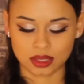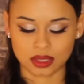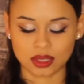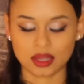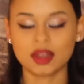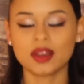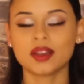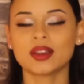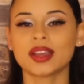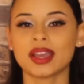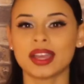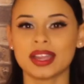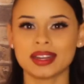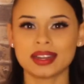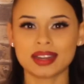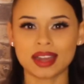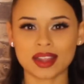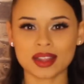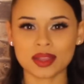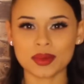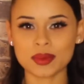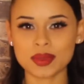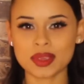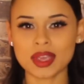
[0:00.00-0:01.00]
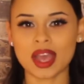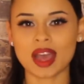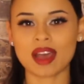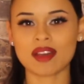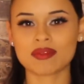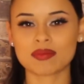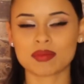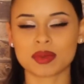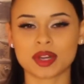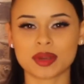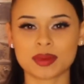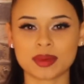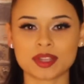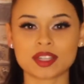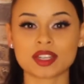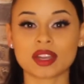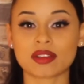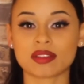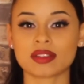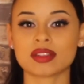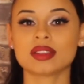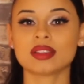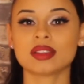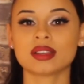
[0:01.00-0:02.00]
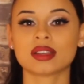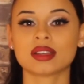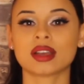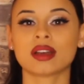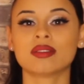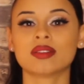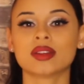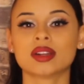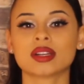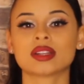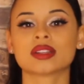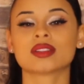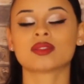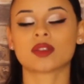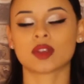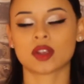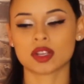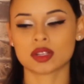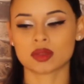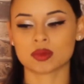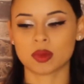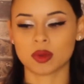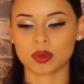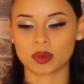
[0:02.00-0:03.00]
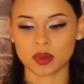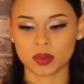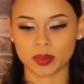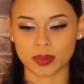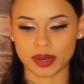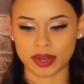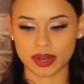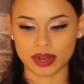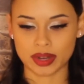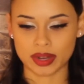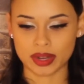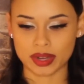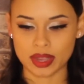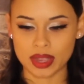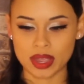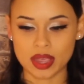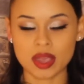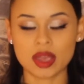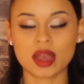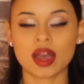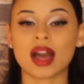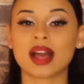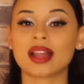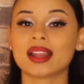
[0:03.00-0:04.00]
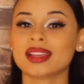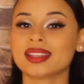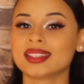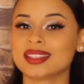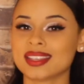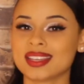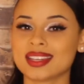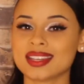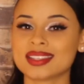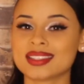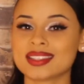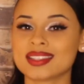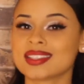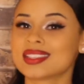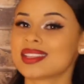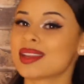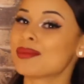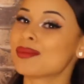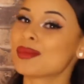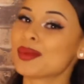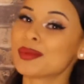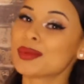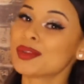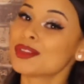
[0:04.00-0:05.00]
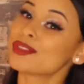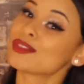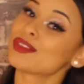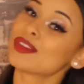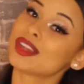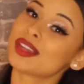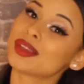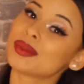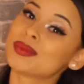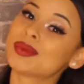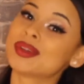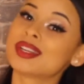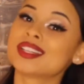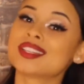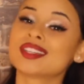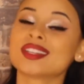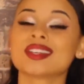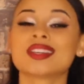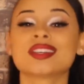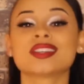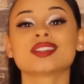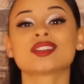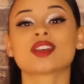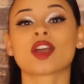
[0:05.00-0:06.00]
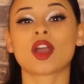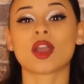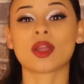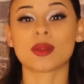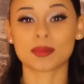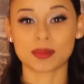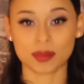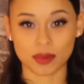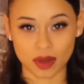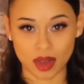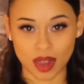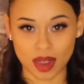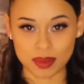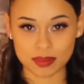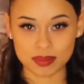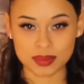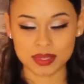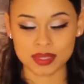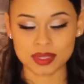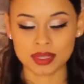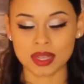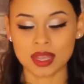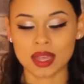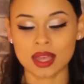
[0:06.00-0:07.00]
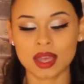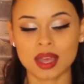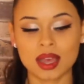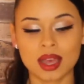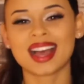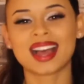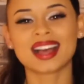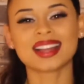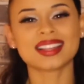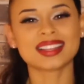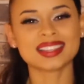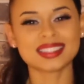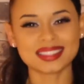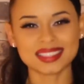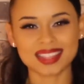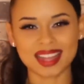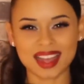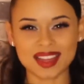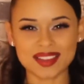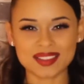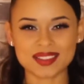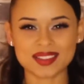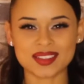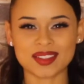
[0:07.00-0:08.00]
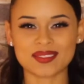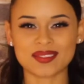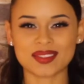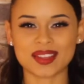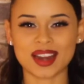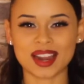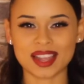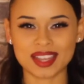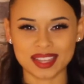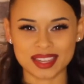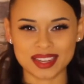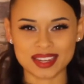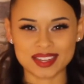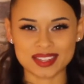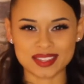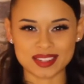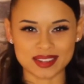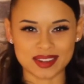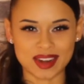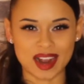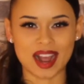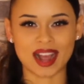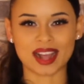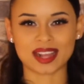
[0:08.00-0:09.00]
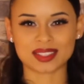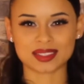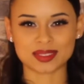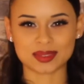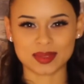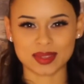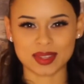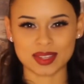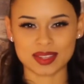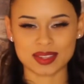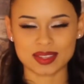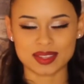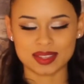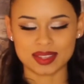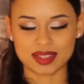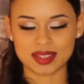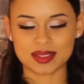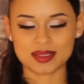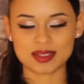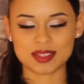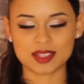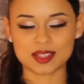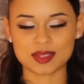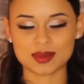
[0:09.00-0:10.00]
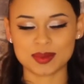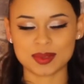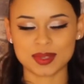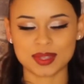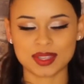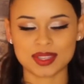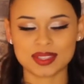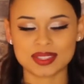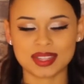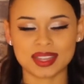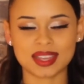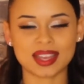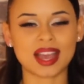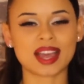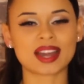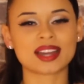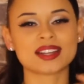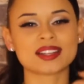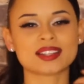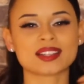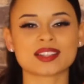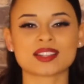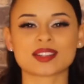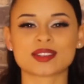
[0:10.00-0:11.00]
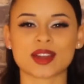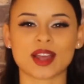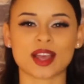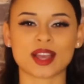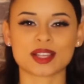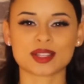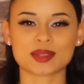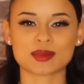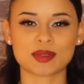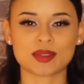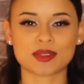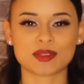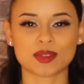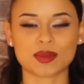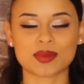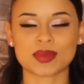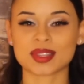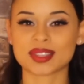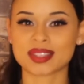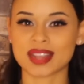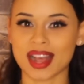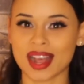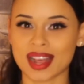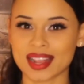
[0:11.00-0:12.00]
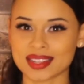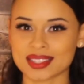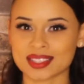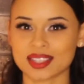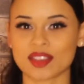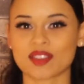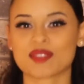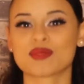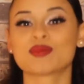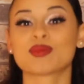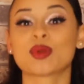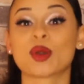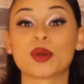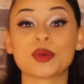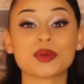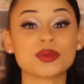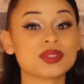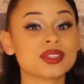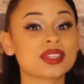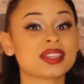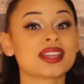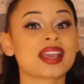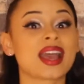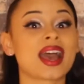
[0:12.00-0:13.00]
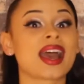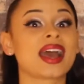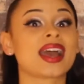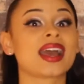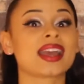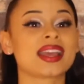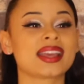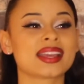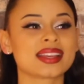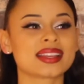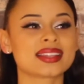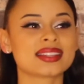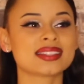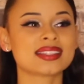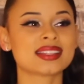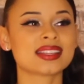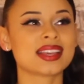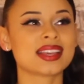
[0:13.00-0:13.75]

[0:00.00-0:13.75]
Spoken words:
Okay, now that we have pretty much everything covered as far as what we're wearing, I like to get into step number 3, which is our props. I like to have stuff that I can interact with, just because that kind of distracts me from the task of posing at hand,